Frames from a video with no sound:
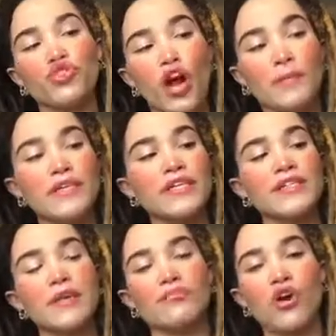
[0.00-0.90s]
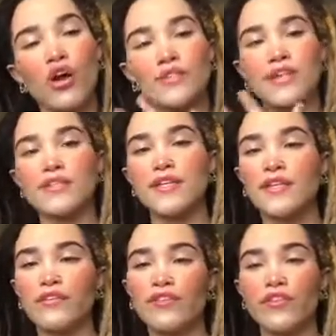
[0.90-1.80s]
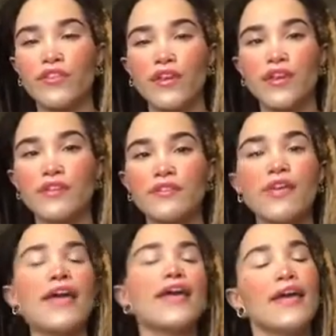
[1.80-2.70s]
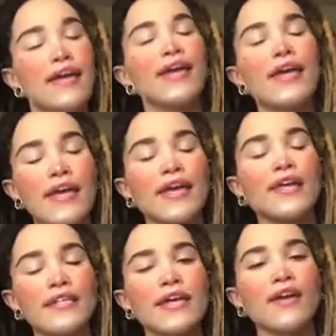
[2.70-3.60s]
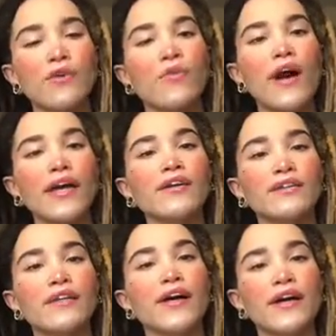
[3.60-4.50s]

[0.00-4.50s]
traumas and processing different things, it can take a while.